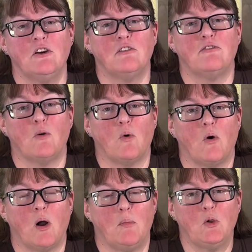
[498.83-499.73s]
for
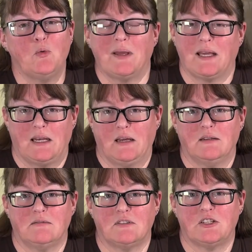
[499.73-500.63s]
a blue beginner
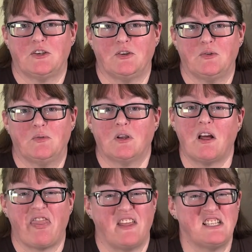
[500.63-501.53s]
to
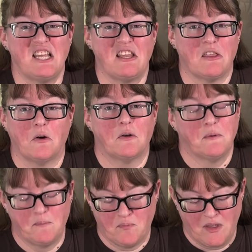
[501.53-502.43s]
cut their teeth
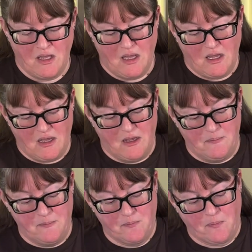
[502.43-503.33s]
on.